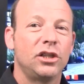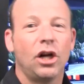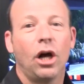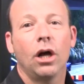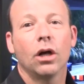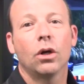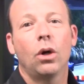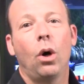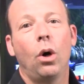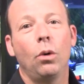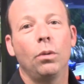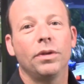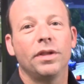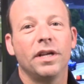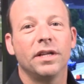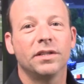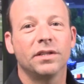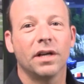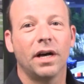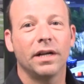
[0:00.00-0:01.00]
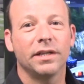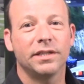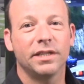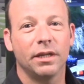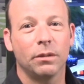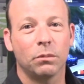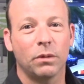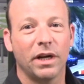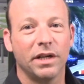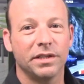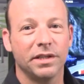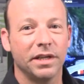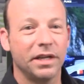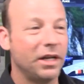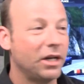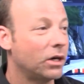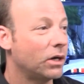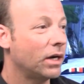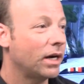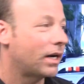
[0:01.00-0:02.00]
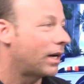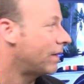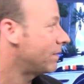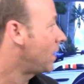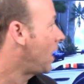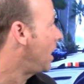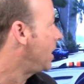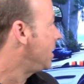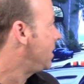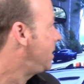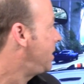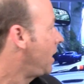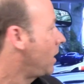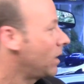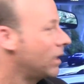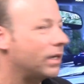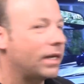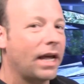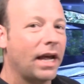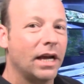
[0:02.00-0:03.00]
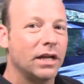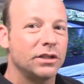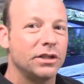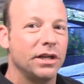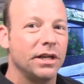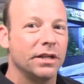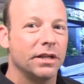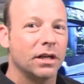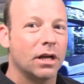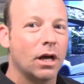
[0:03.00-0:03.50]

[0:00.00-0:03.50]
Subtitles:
Sean Cole with Inside Sim Racing here, and I've got Darren Ganji in the